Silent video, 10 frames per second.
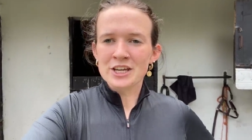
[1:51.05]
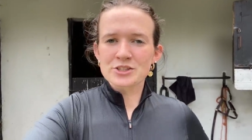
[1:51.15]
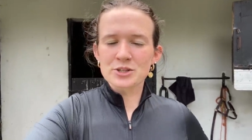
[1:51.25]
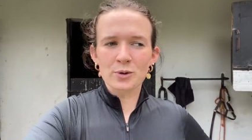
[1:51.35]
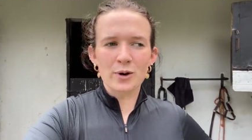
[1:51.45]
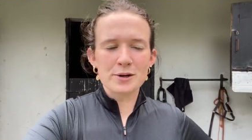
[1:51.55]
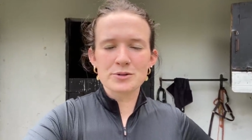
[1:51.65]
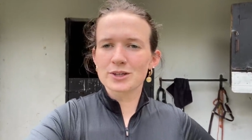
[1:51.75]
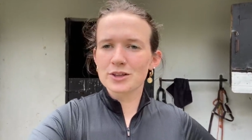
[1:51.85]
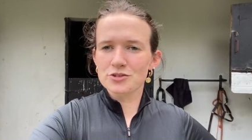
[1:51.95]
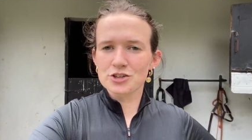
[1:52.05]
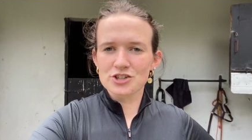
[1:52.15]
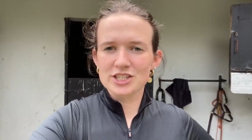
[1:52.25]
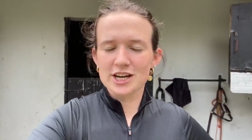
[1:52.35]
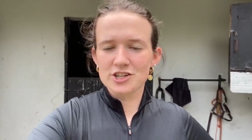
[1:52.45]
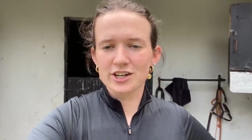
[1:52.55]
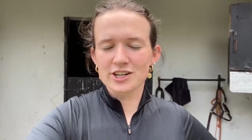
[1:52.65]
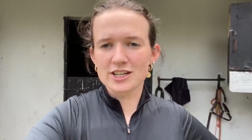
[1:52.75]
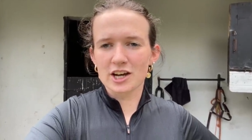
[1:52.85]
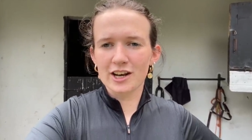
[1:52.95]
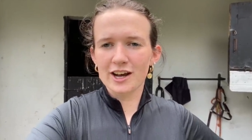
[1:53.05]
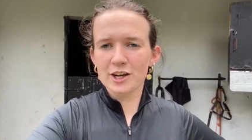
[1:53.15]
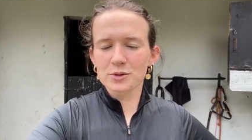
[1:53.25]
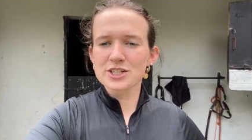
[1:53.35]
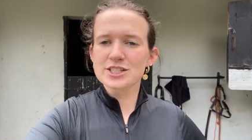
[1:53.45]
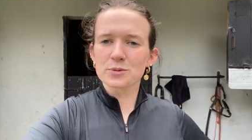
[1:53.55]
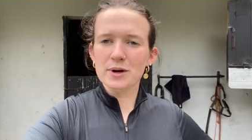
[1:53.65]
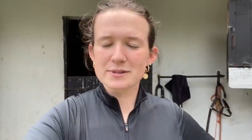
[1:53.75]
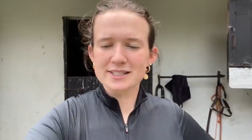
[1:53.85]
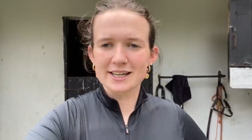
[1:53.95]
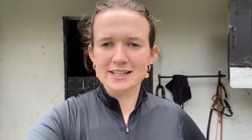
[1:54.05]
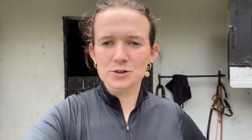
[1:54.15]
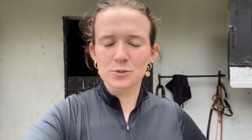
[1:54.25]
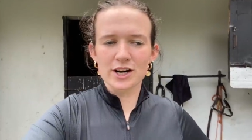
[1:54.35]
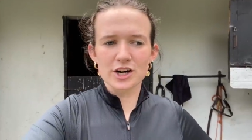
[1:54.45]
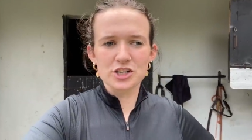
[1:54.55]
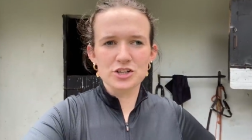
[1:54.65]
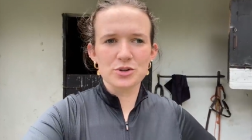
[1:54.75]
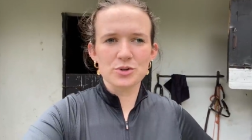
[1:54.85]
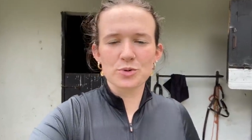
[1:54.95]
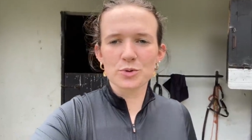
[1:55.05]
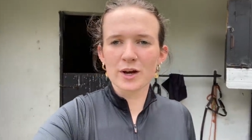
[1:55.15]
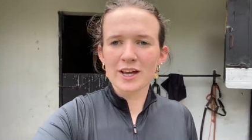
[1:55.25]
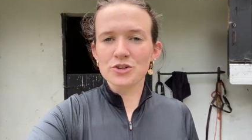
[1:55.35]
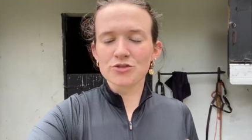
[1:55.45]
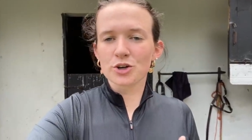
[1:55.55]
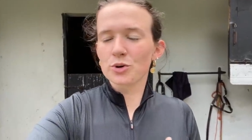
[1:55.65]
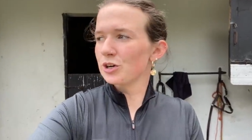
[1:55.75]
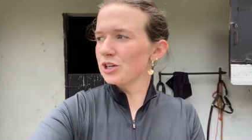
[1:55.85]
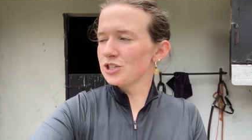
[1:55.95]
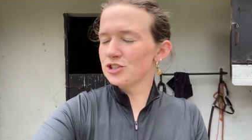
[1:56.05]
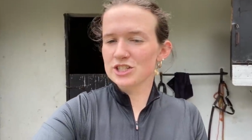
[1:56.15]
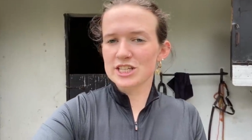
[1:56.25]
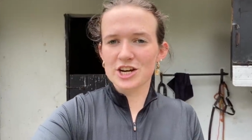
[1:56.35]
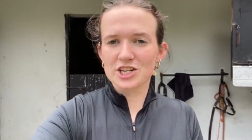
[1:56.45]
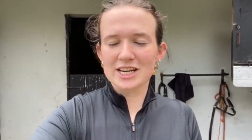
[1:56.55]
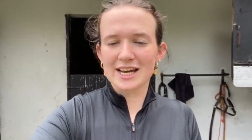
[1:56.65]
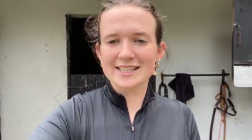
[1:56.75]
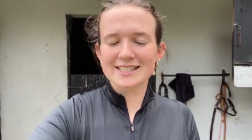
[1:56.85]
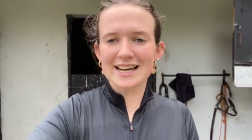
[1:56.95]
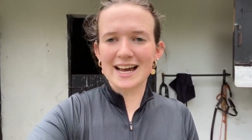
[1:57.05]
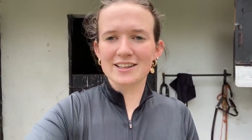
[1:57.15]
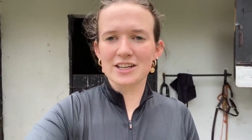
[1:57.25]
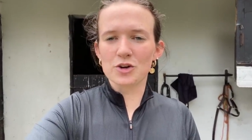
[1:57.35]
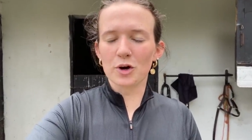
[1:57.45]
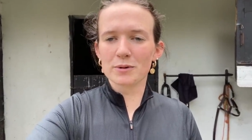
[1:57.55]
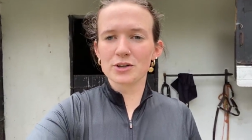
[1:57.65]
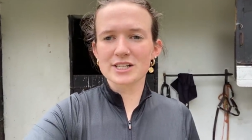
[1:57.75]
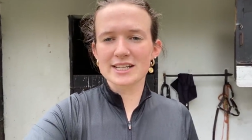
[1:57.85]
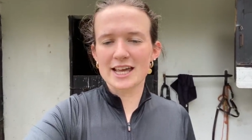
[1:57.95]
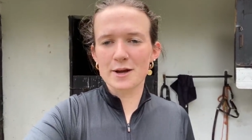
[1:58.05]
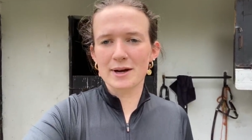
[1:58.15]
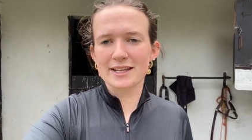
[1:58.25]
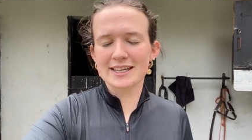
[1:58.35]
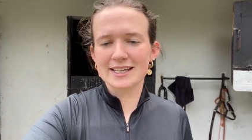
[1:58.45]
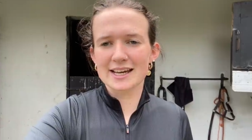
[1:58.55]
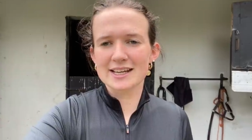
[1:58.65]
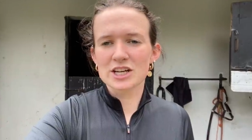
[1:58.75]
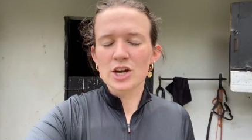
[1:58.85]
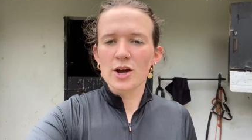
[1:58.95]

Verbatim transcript: So I'm doing it through Dressage Riders Online, which is a website where you record your dressage test and then you upload it to them, and they get